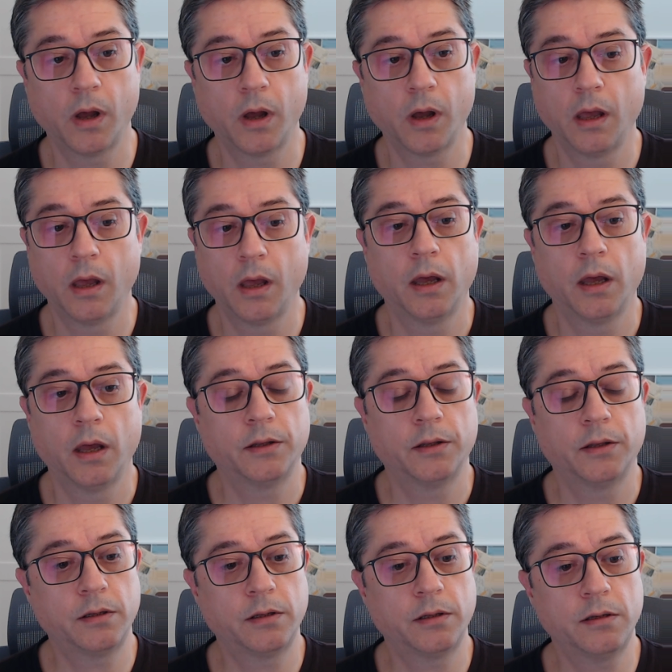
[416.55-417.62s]
These are
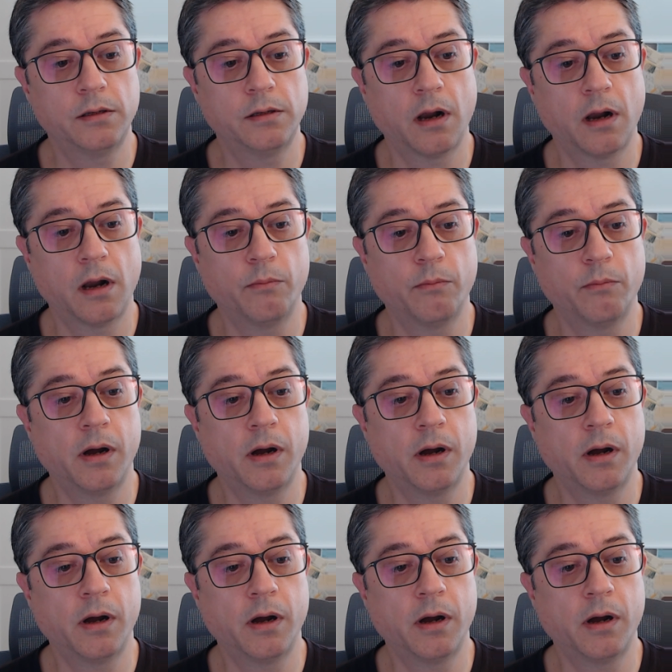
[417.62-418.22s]
my